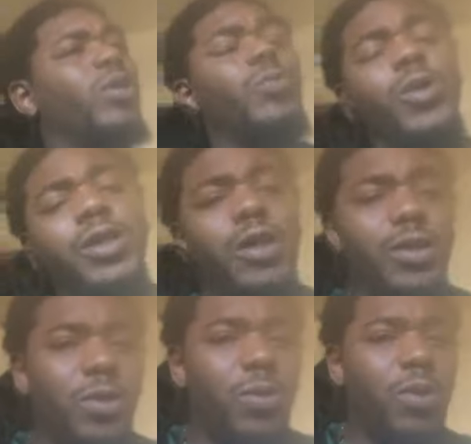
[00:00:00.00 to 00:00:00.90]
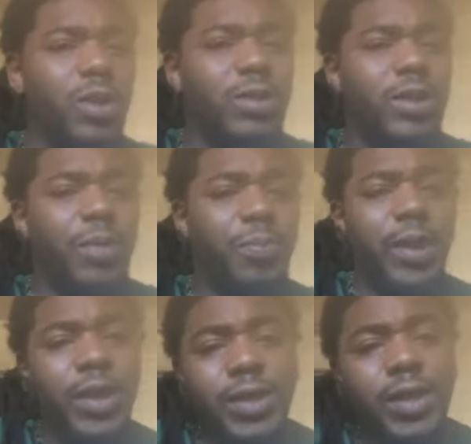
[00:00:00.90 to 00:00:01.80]
what they're doing is they're
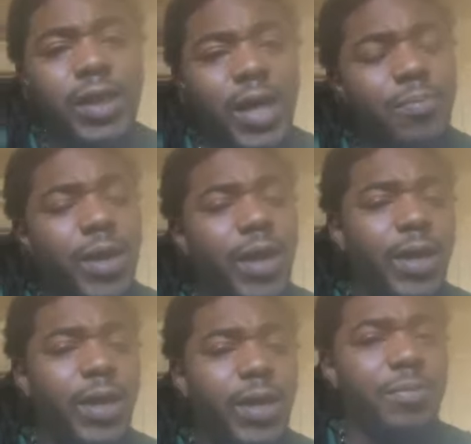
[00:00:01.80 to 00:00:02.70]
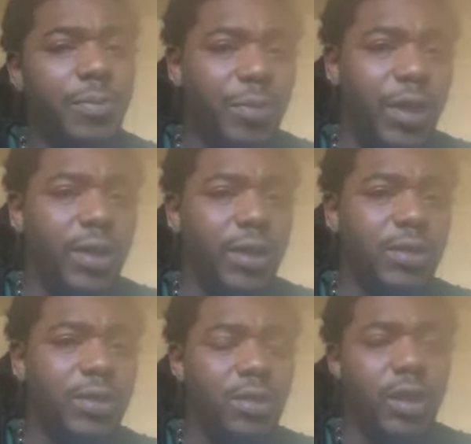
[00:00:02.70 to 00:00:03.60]
playing good cop, bad cop. They playing
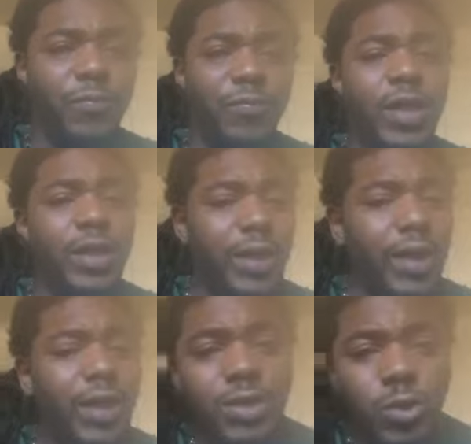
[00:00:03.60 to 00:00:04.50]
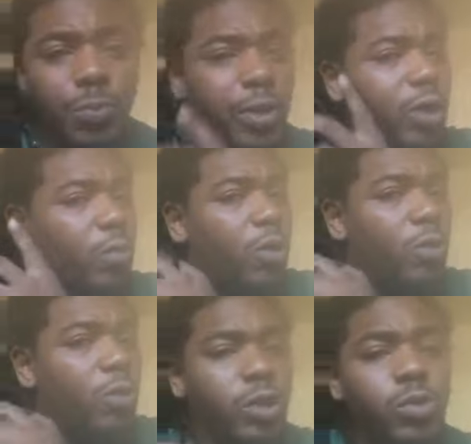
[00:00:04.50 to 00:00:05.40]
the villain and the
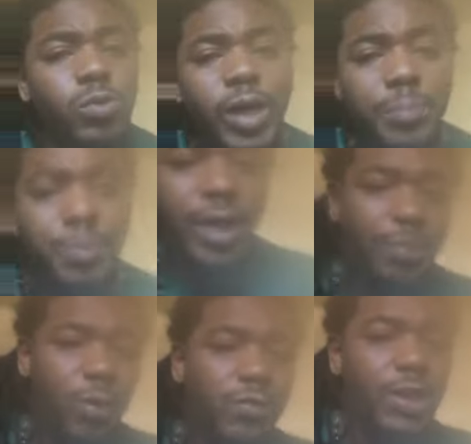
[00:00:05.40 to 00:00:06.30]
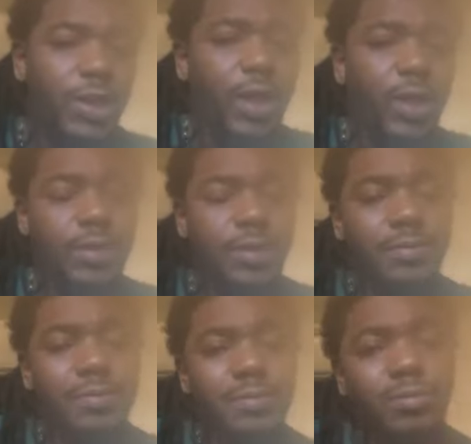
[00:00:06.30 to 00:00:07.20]
superhero. And you can't play both sides.
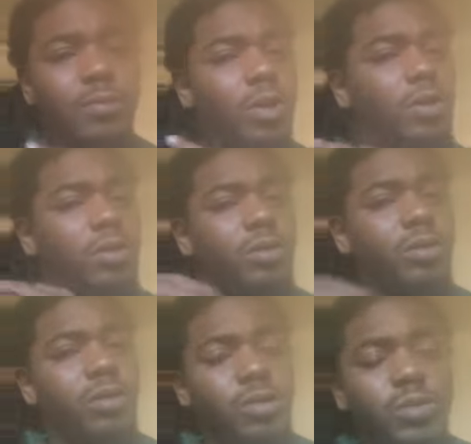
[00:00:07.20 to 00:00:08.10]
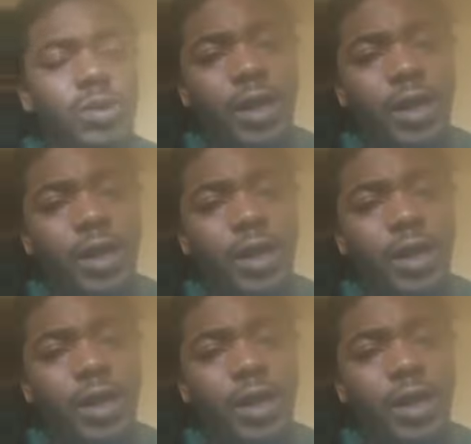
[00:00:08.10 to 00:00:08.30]
You